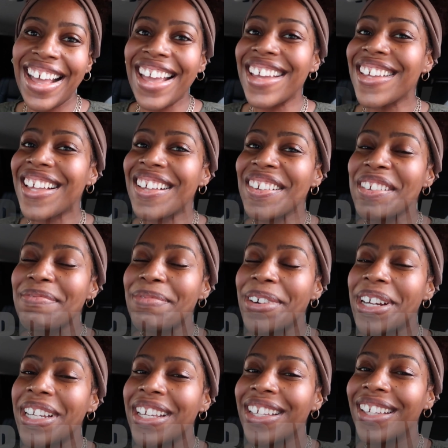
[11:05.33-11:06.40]
Hey y'all, good
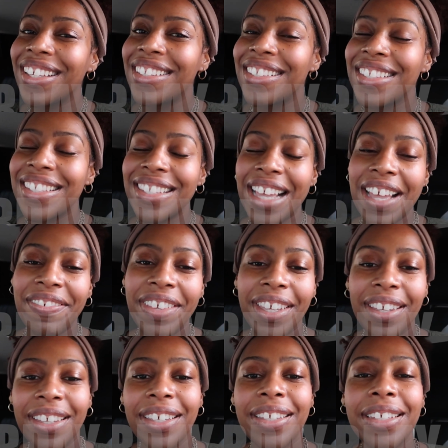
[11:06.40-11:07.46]
morning. It's
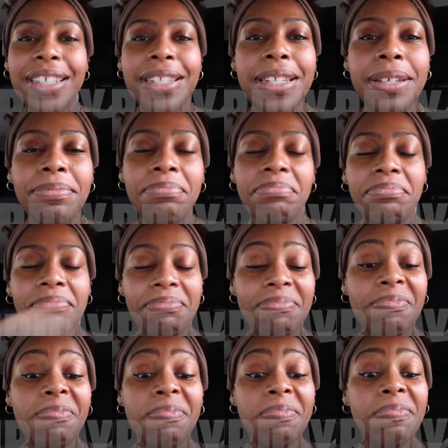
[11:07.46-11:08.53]
7
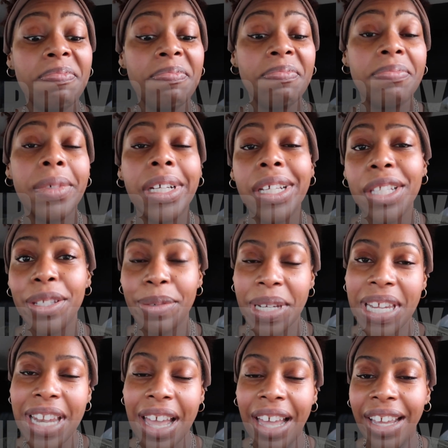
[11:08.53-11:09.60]

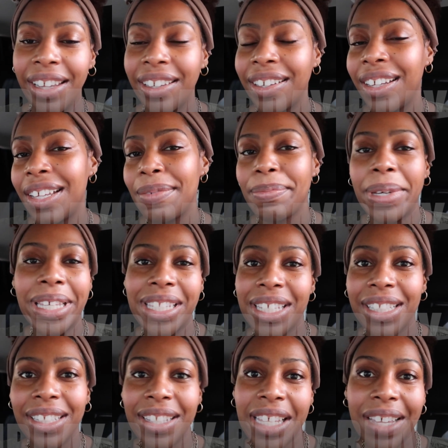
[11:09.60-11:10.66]
29
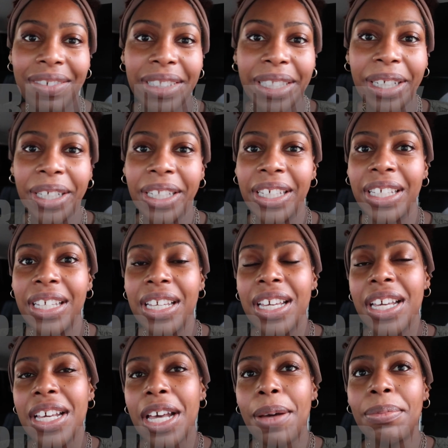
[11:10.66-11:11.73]
basically
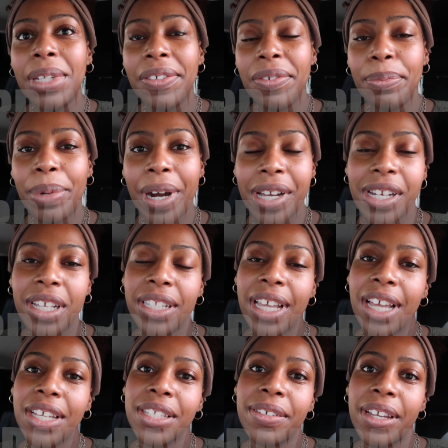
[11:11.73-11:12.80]
7.30. I'm leaving partner's
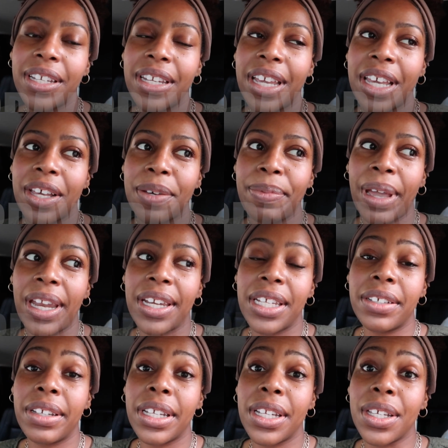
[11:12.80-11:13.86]
house right now, about to
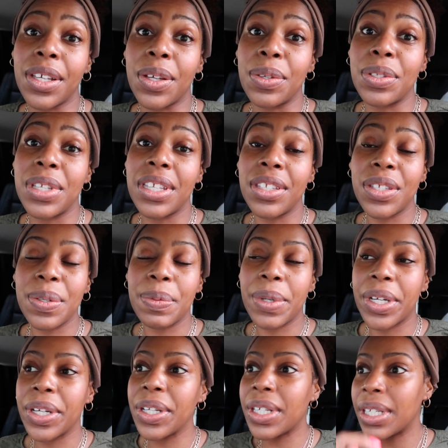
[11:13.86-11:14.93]
get ready to go into
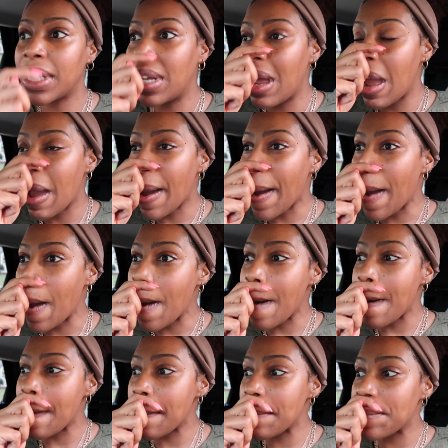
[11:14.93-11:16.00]
work.
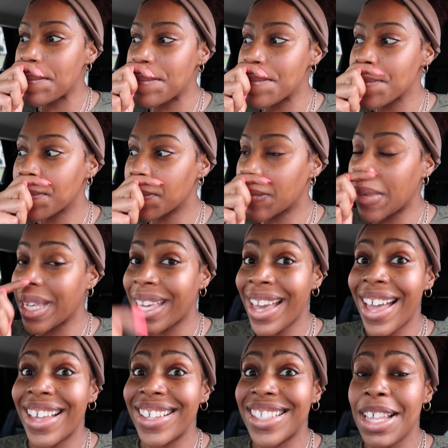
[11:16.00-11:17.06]
Um,
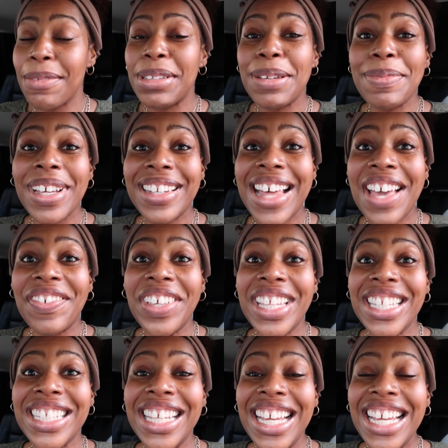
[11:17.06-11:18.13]
yeah, September
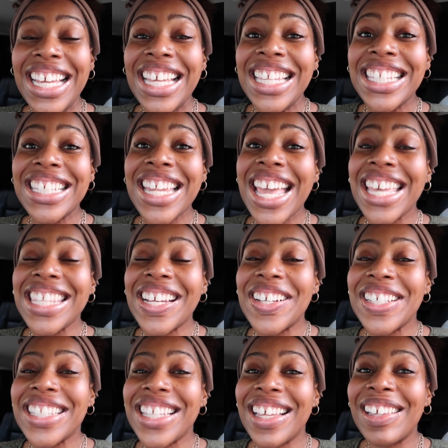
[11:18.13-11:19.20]
11th. Today is
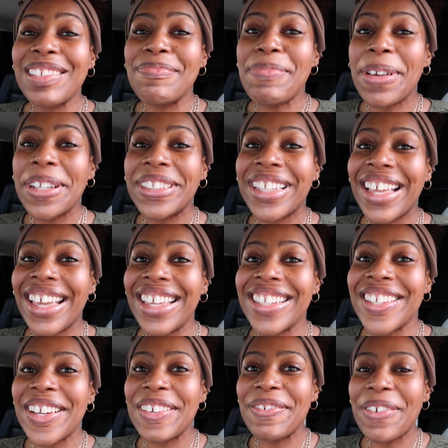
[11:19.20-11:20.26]
our son's birthday,
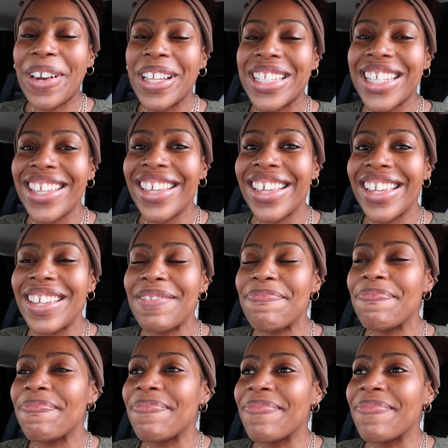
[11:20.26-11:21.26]
turned 14.